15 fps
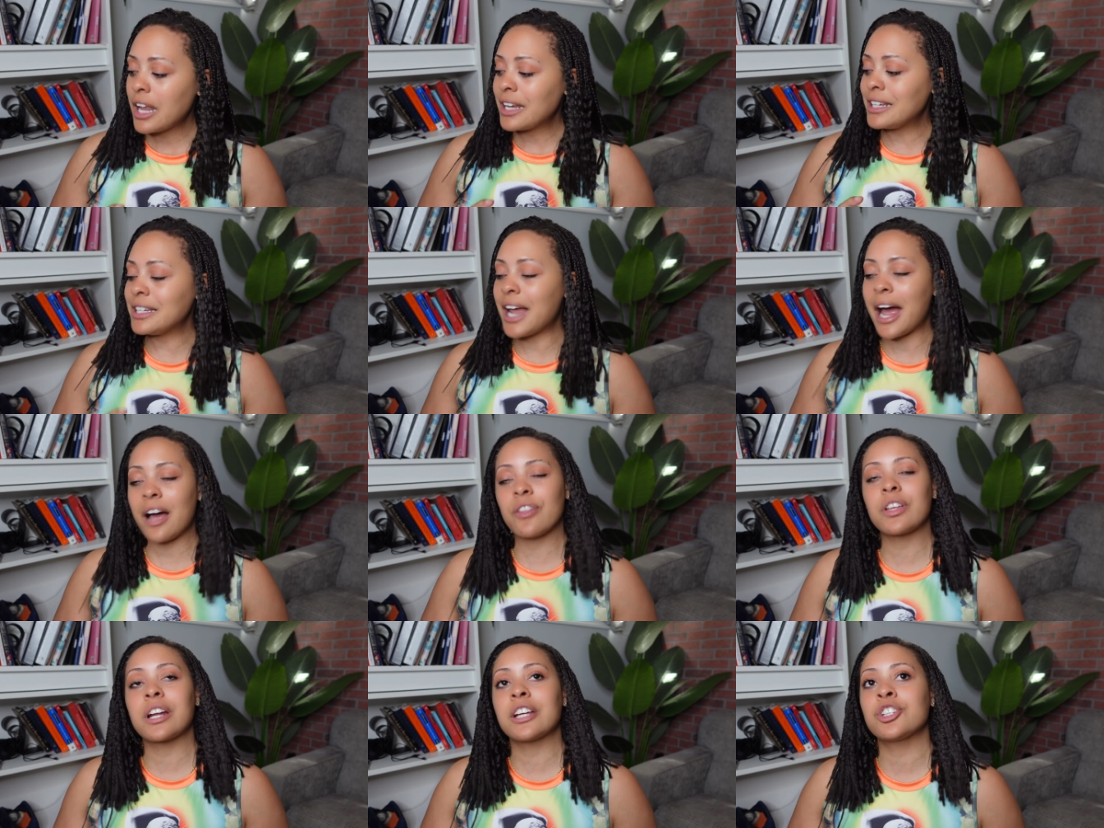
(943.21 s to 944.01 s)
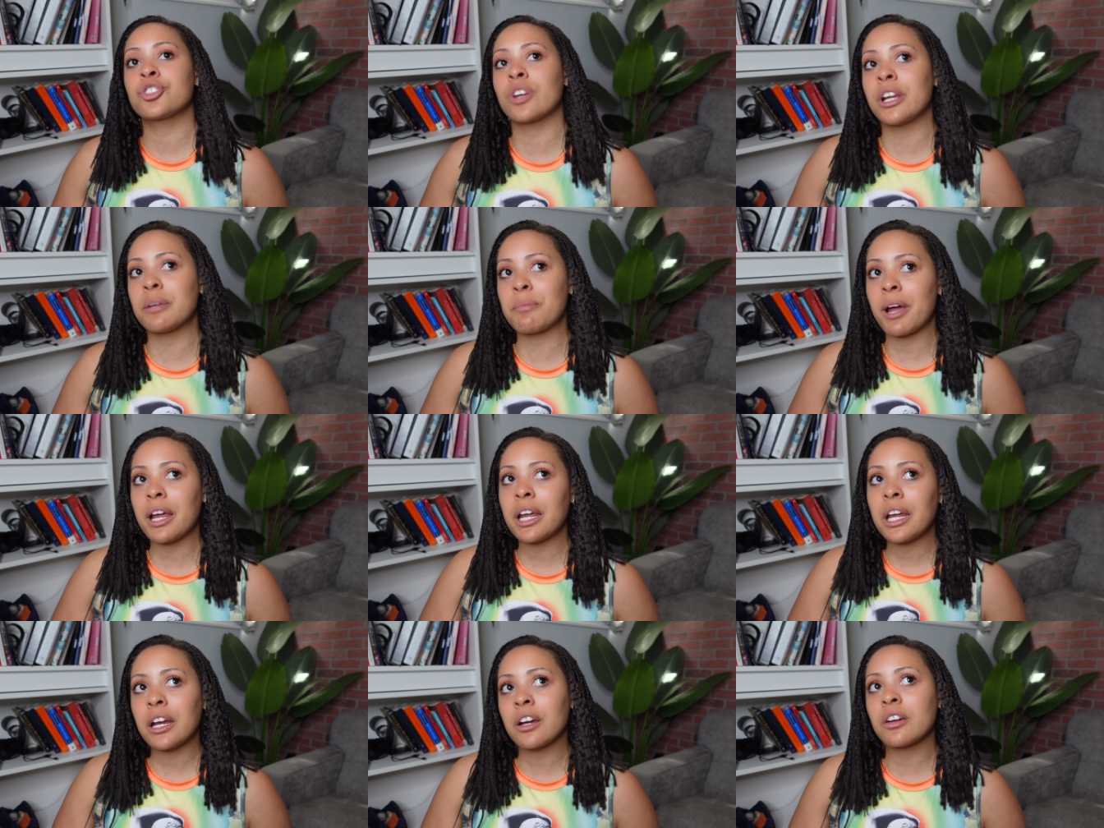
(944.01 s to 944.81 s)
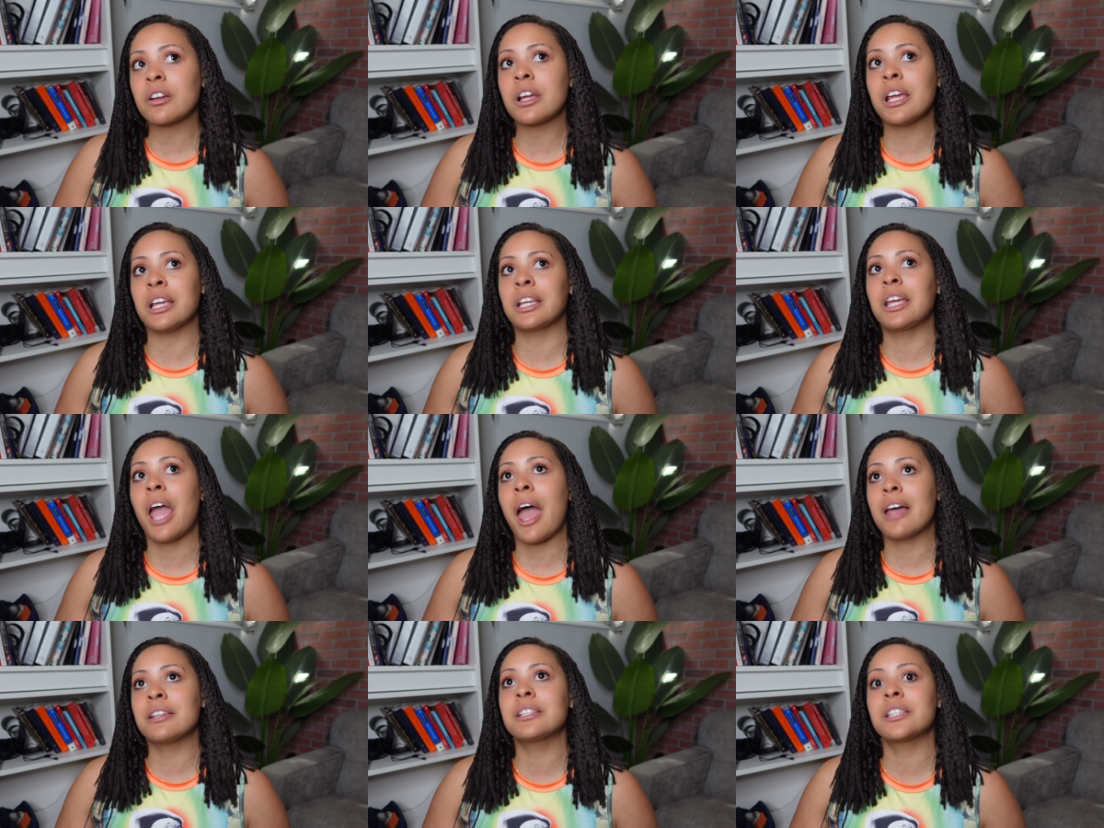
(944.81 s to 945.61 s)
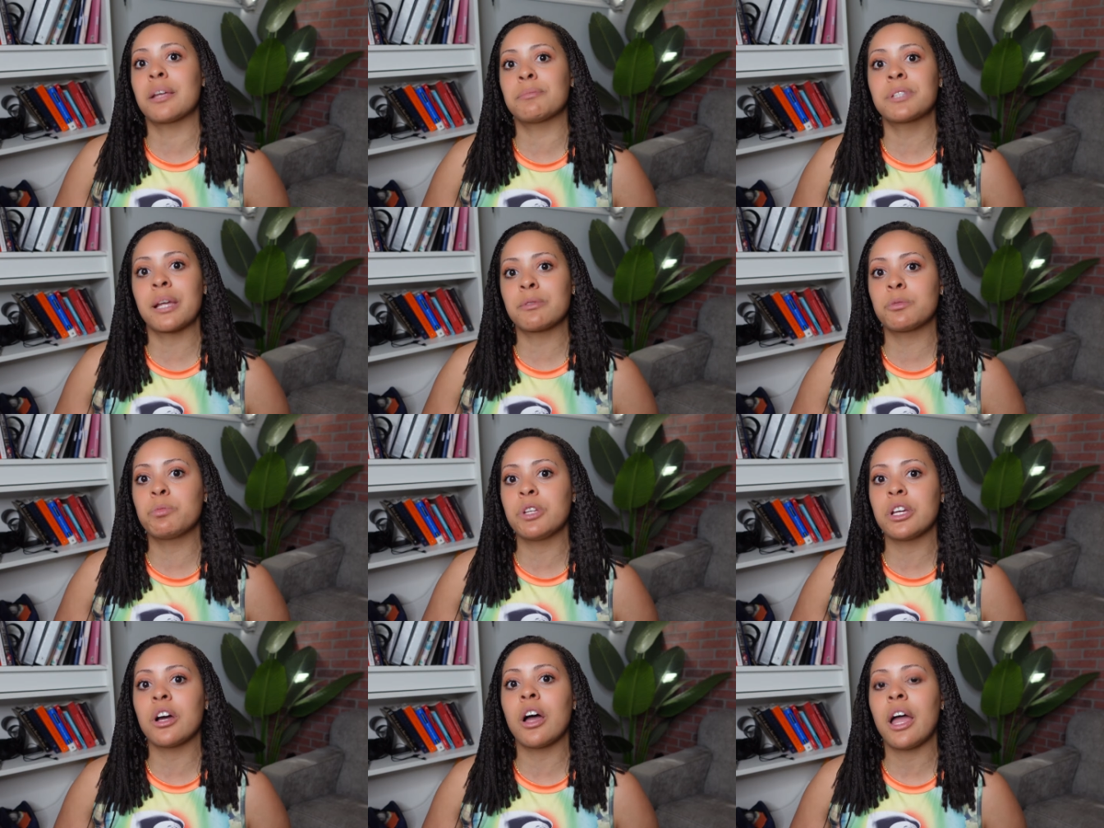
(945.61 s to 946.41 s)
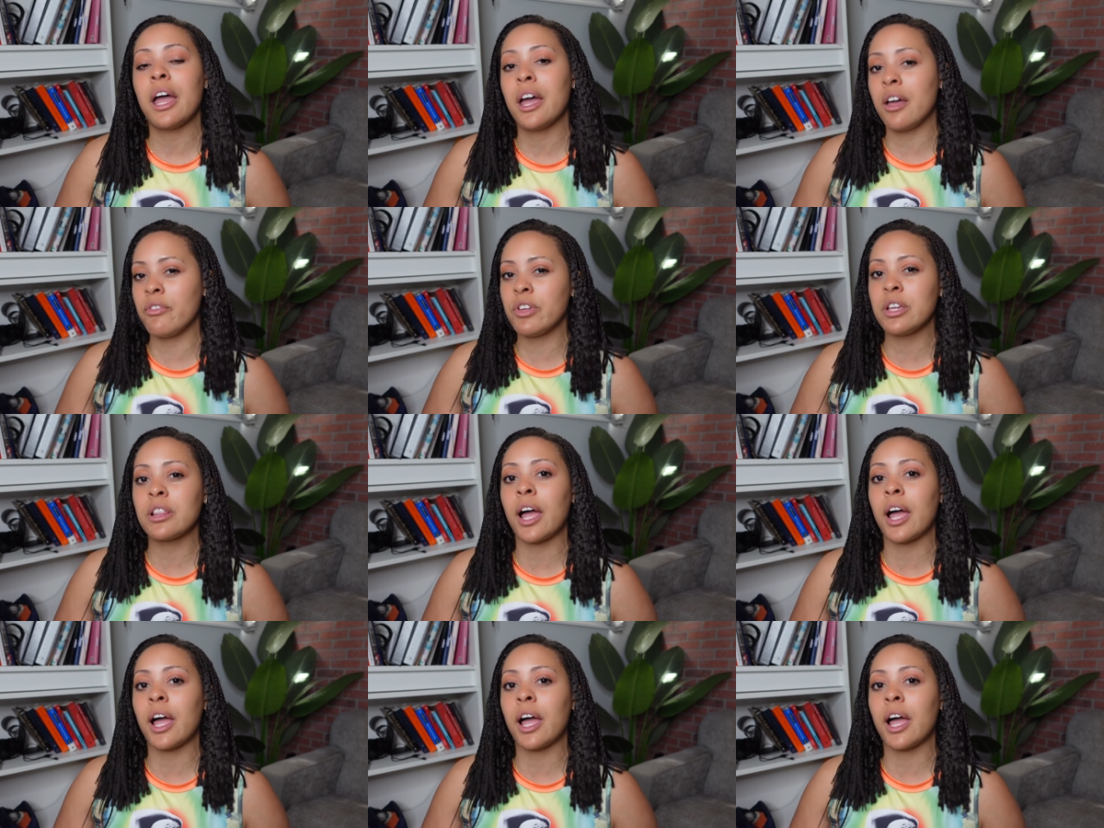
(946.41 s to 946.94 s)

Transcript: Now that I straighten my hair, it can sometimes be heavy.